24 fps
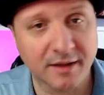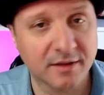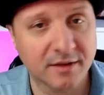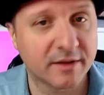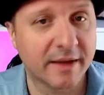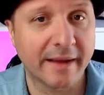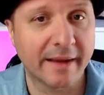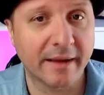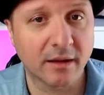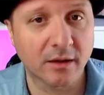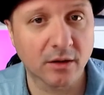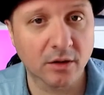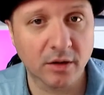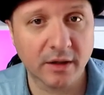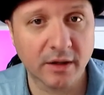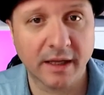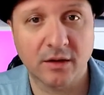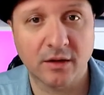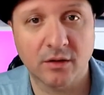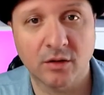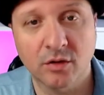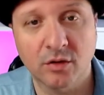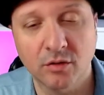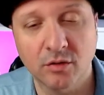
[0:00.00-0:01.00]
Take a look at
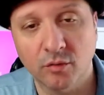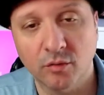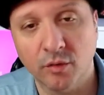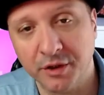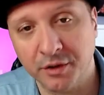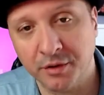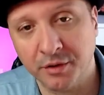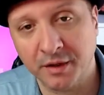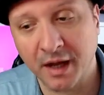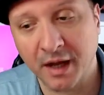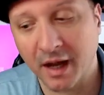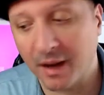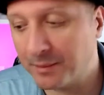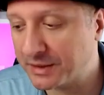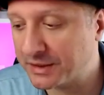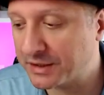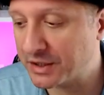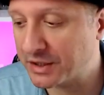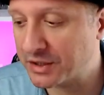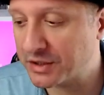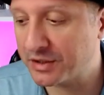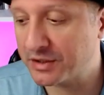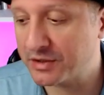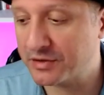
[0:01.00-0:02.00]
what your
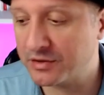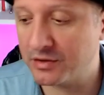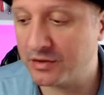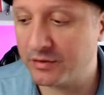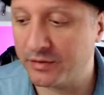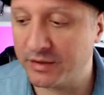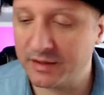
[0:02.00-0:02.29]
competition is doing.